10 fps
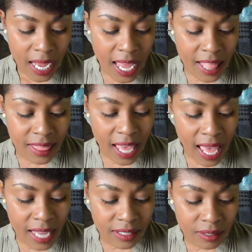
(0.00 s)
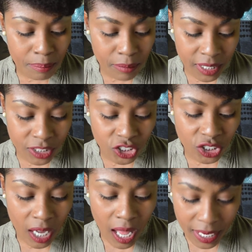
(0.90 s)
and that
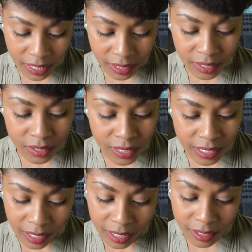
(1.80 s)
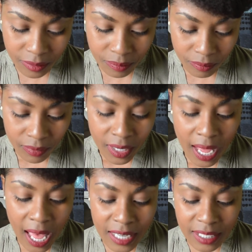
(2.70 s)
much I could understand.
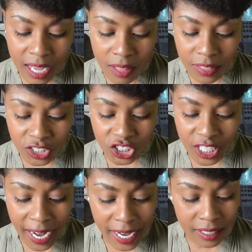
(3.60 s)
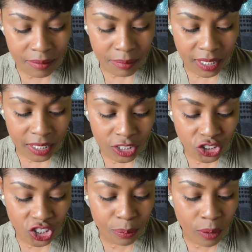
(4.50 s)
I doubt that she hated me.
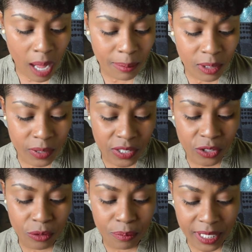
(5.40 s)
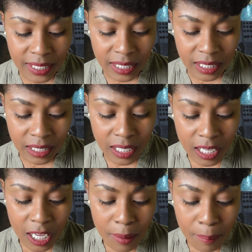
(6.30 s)
She probably was too busy,
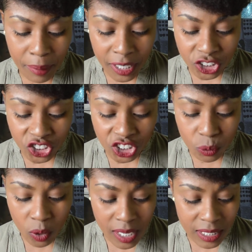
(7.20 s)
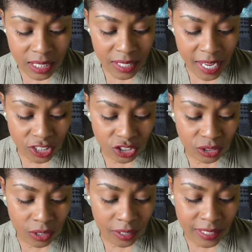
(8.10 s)
but she was the
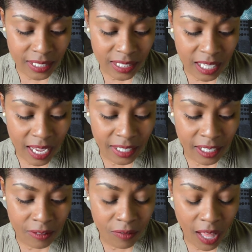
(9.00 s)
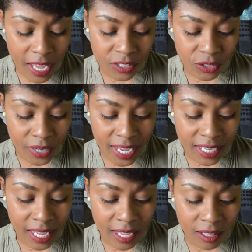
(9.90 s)
National Honor Society advisor
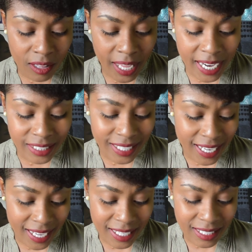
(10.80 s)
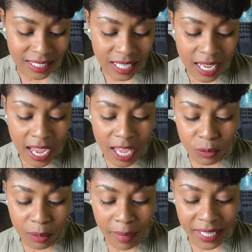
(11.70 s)
at LHS.
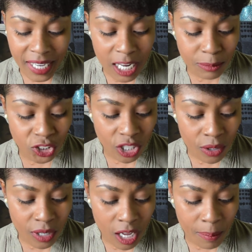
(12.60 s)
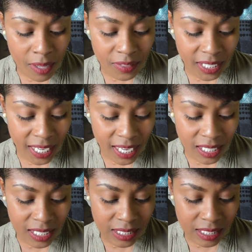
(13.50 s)
And when my name showed up on the
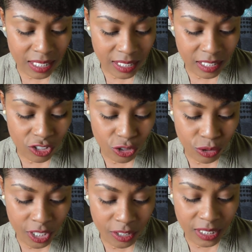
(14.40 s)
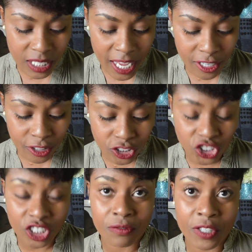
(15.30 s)
candidate list two years later,
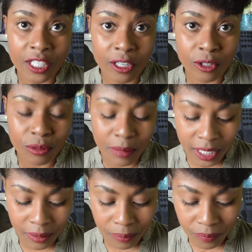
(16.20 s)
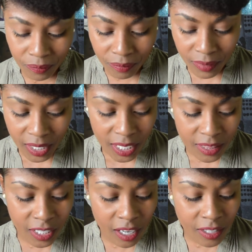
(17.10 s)
she vetoed me.
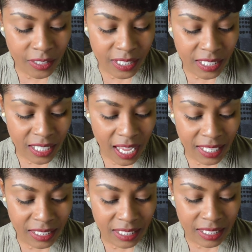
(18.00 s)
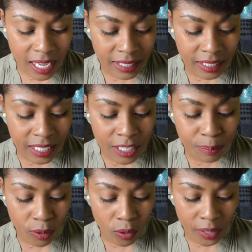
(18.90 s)
The Honor Society did not
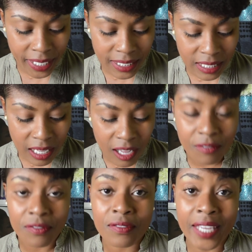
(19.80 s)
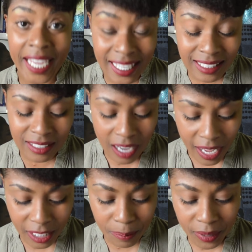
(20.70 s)
need boys of his
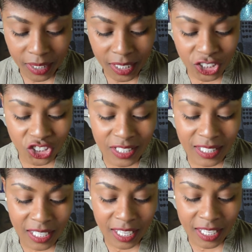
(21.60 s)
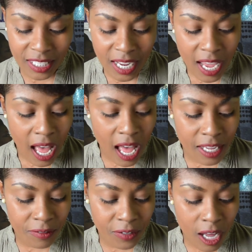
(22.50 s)
type, she said. I
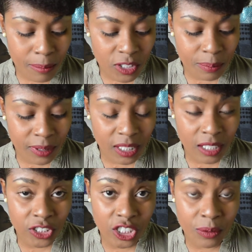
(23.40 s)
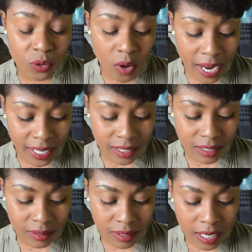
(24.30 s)
have come to believe she was
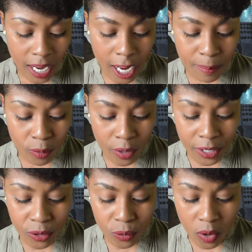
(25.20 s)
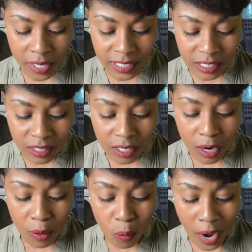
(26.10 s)
right. A boy who once
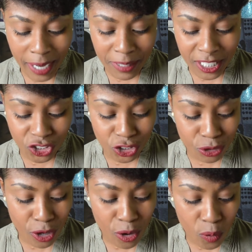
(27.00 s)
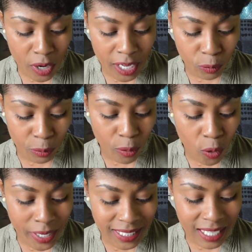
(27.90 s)
wiped his you-know-what with
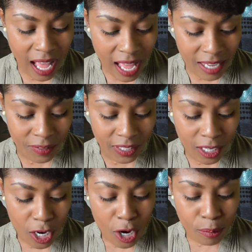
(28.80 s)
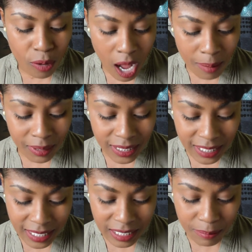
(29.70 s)
poison ivy probably
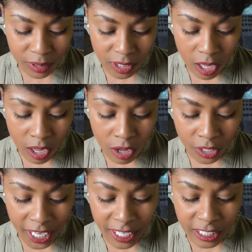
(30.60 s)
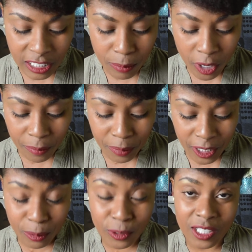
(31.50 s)
doesn't belong in a smart
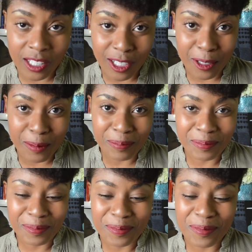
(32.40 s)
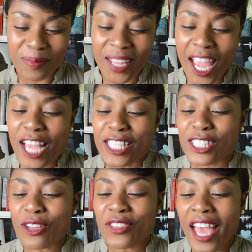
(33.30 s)
people's club.
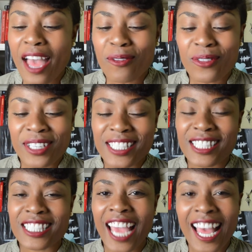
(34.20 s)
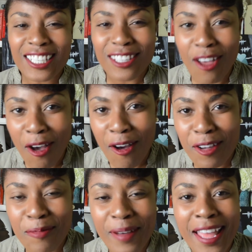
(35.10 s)
So that was kind of
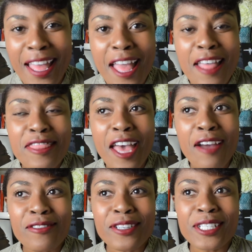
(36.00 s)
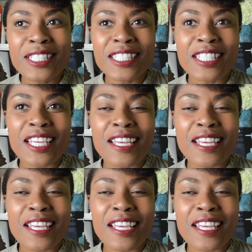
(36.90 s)
long, but that was,